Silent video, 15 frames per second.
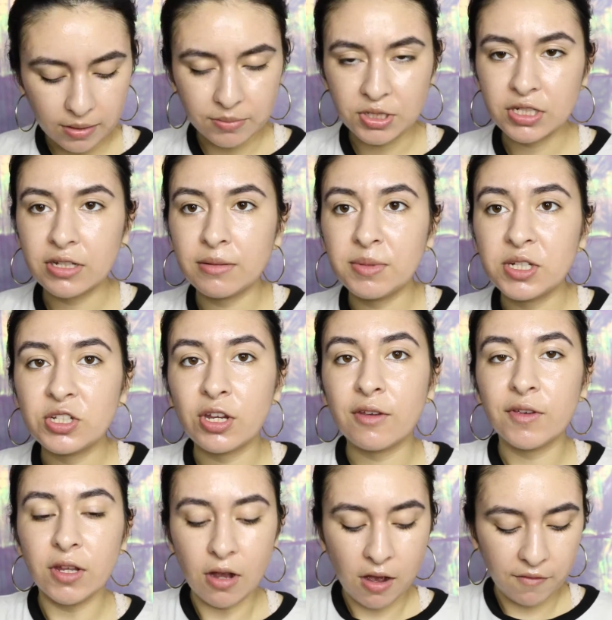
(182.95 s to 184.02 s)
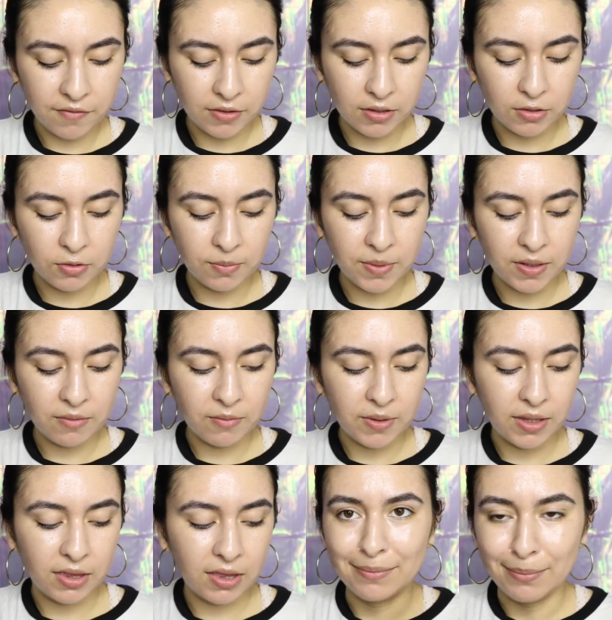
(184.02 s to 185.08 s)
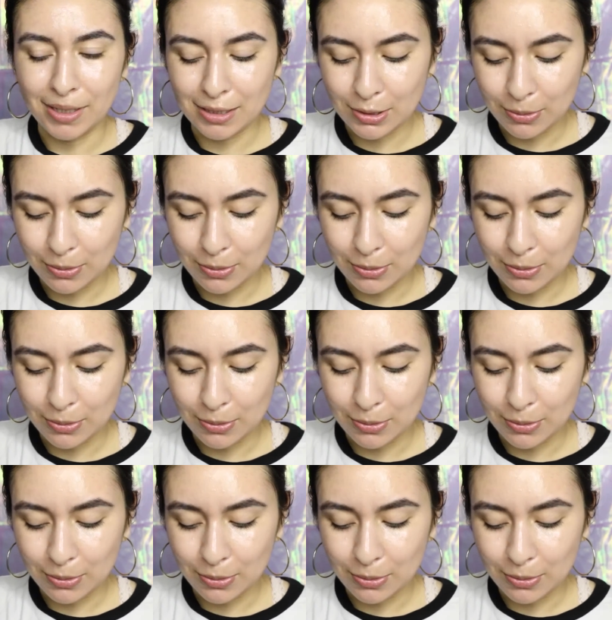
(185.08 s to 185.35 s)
I'm just gonna be shaving off a little bit with my